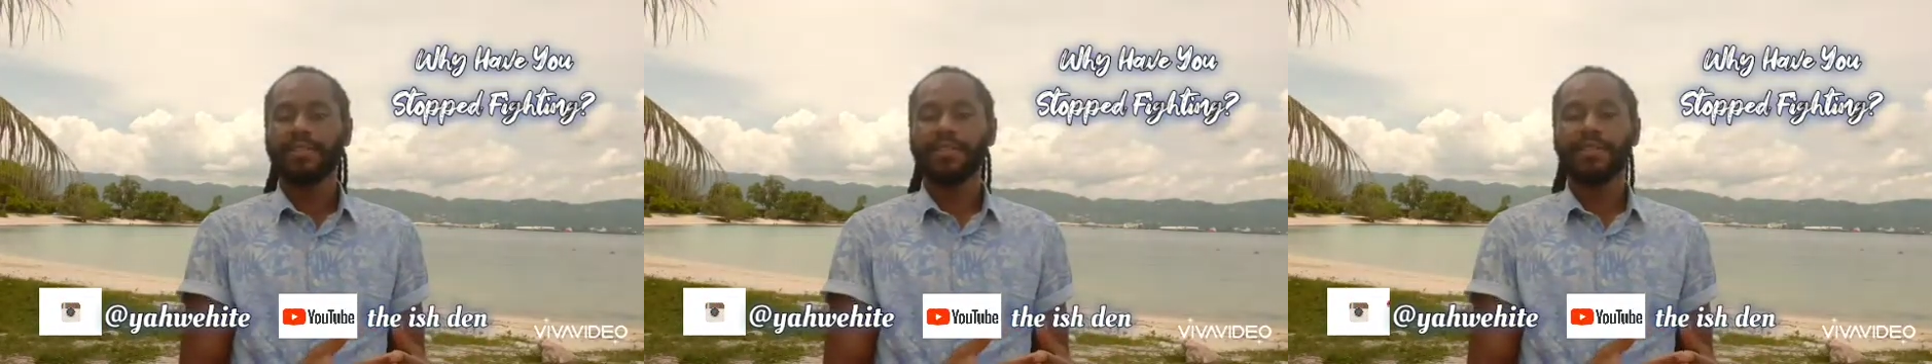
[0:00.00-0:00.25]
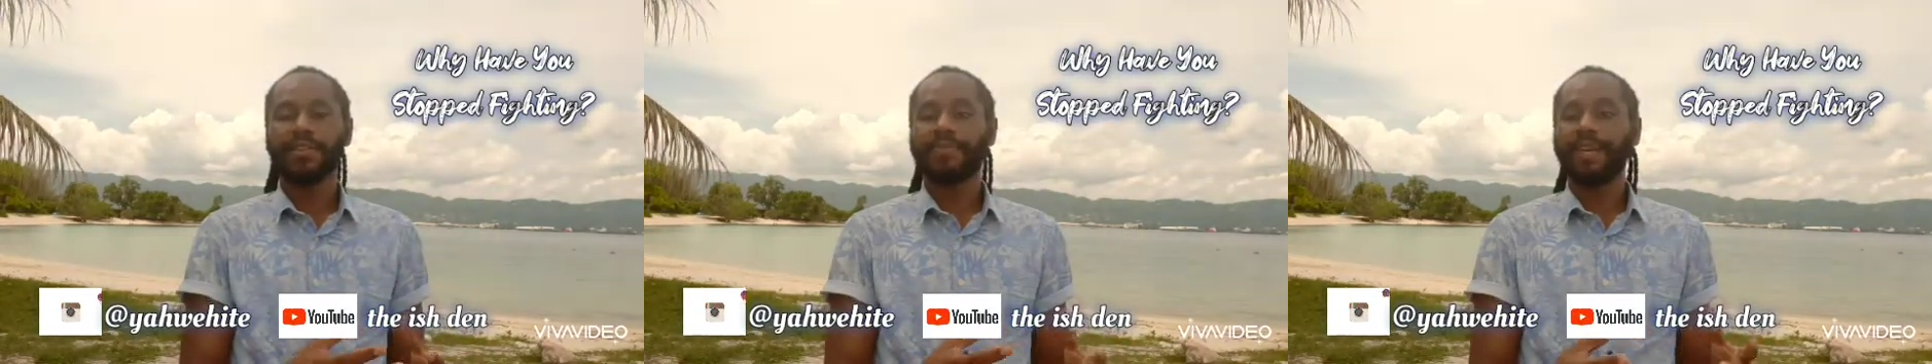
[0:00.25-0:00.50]

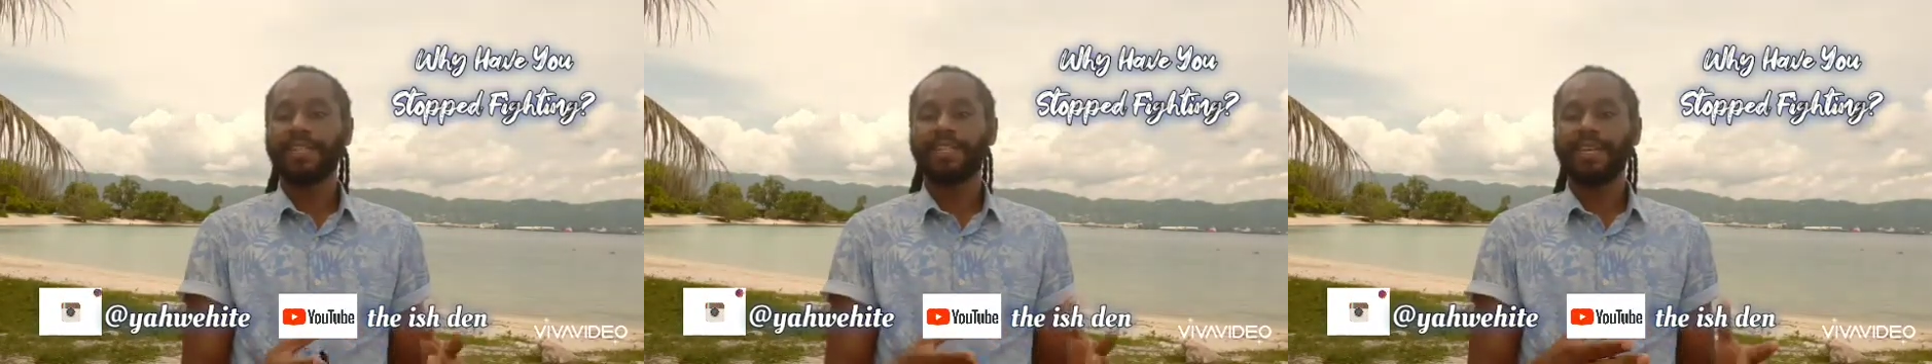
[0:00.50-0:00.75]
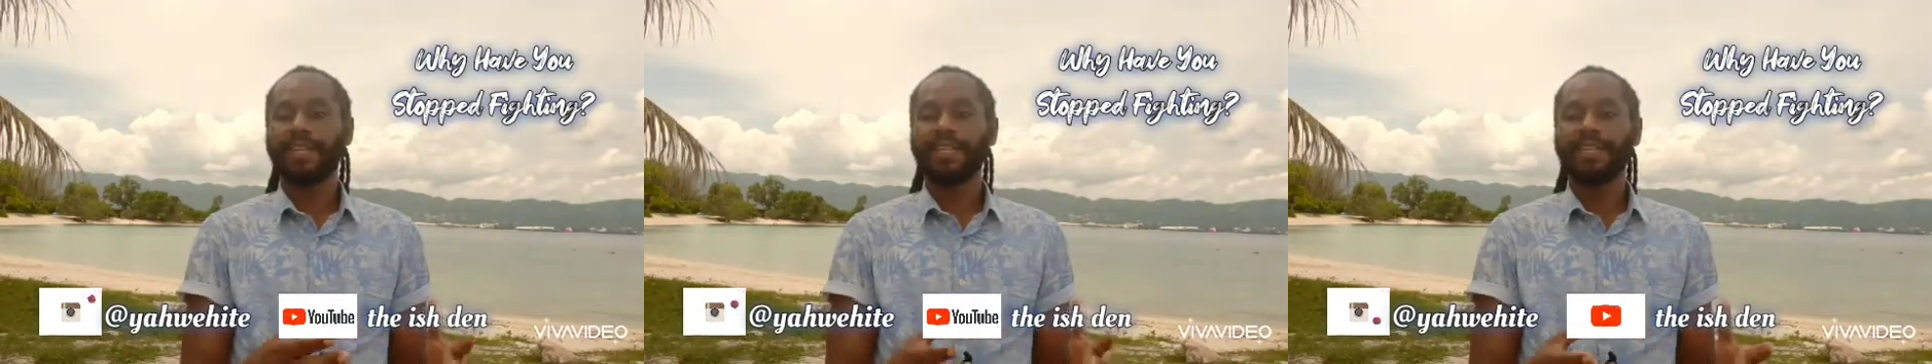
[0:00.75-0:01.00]
You're not
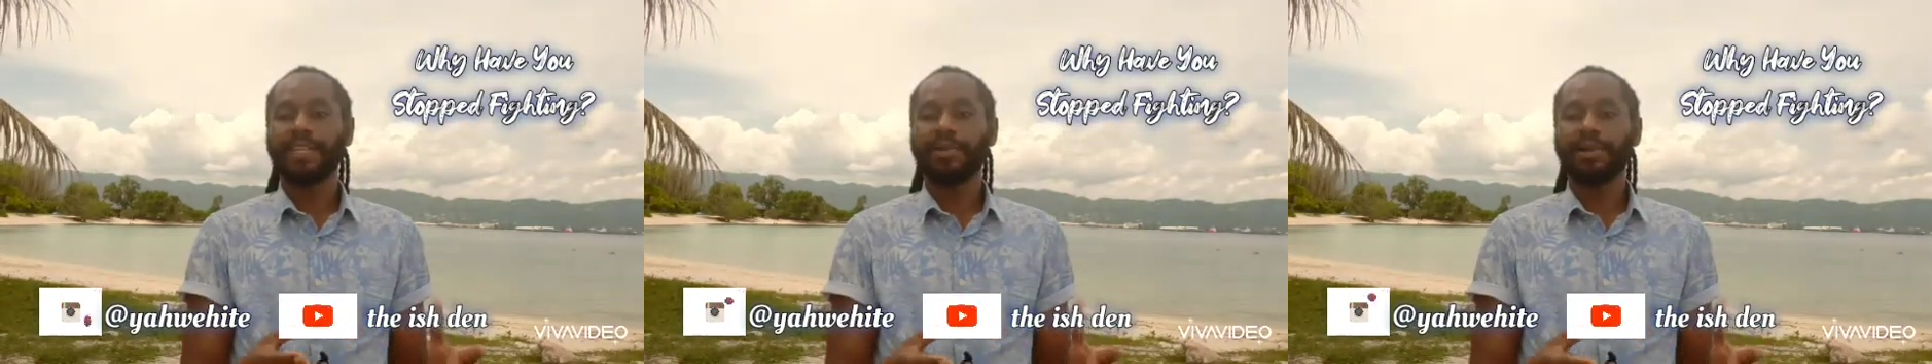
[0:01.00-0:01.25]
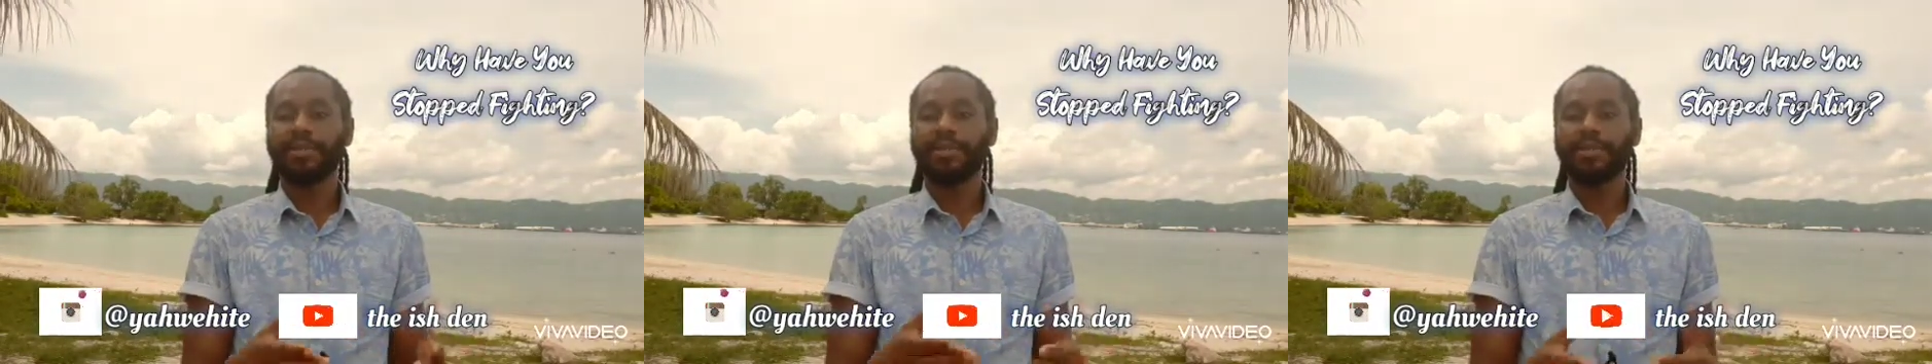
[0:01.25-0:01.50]
fighting against
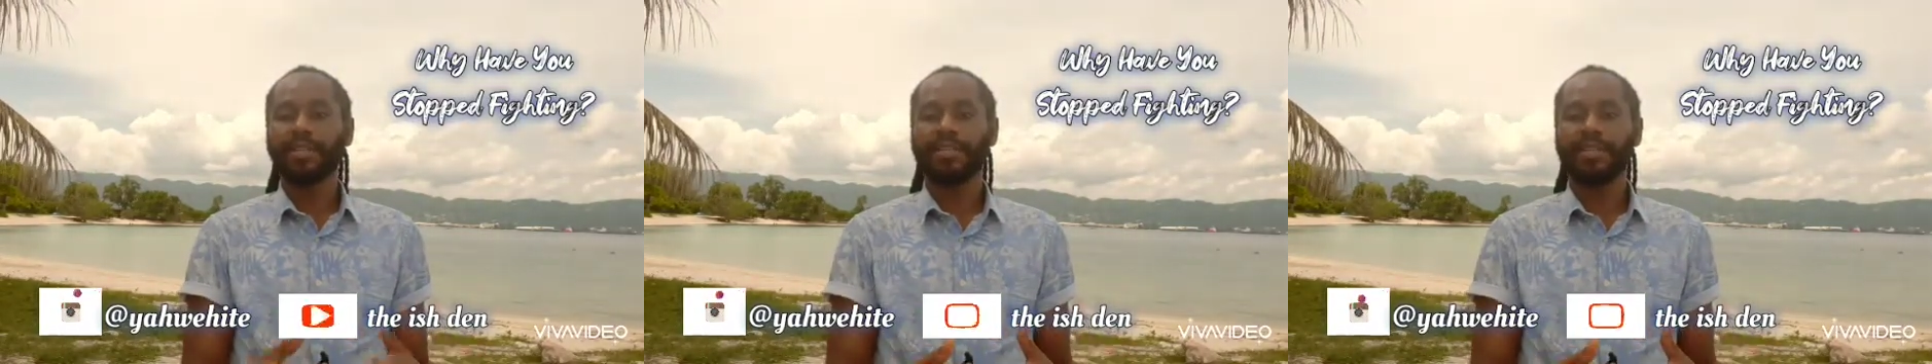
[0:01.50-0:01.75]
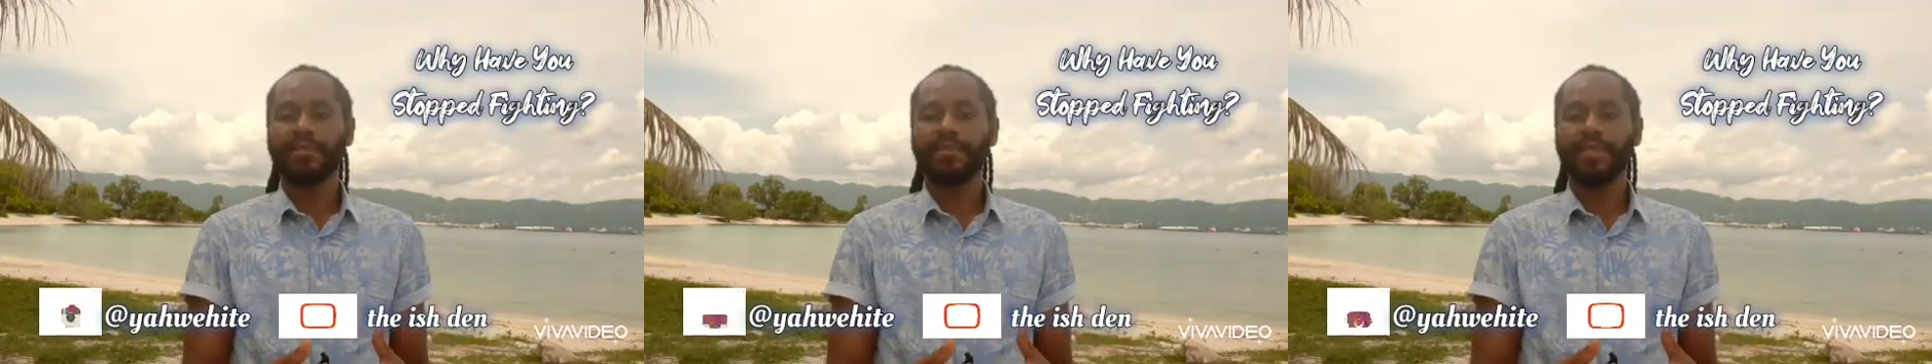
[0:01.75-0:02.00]
anybody but
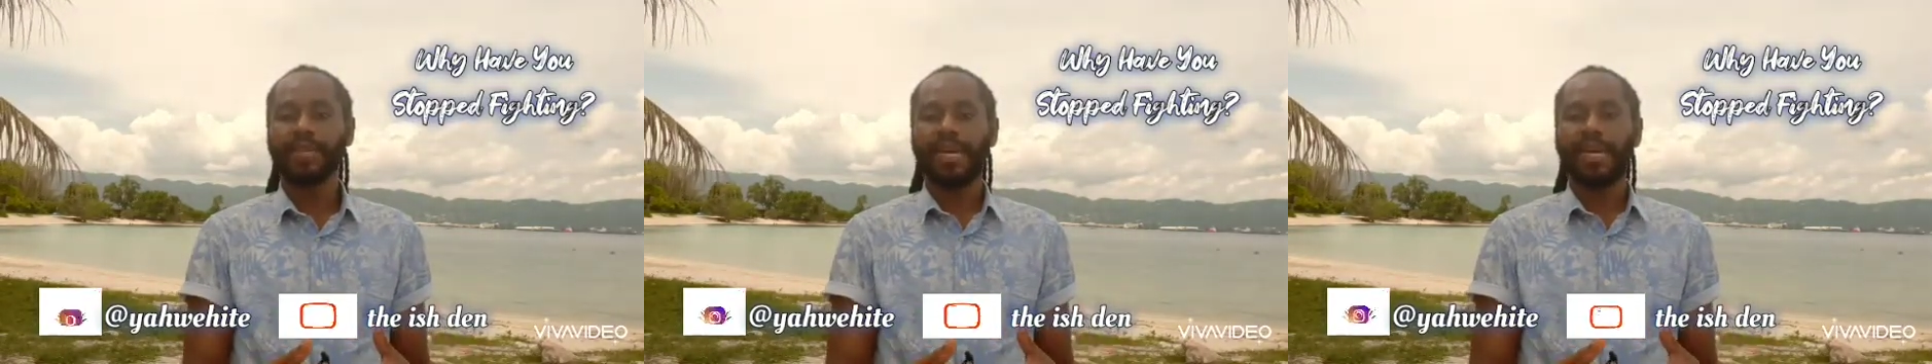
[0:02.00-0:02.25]
yourself.